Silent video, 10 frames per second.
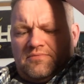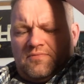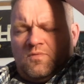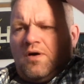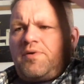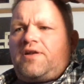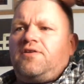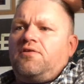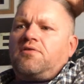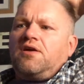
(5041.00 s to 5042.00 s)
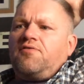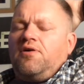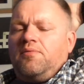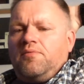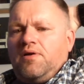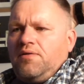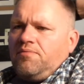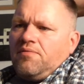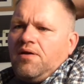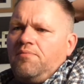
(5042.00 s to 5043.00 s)
what am I going to do? Give up
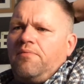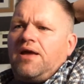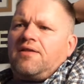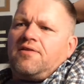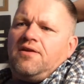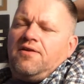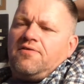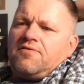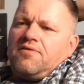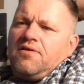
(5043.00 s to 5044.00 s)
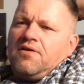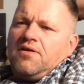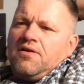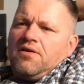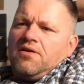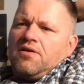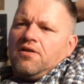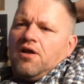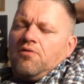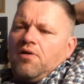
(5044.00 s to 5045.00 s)
and make these
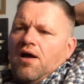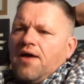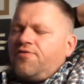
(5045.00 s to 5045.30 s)
low-life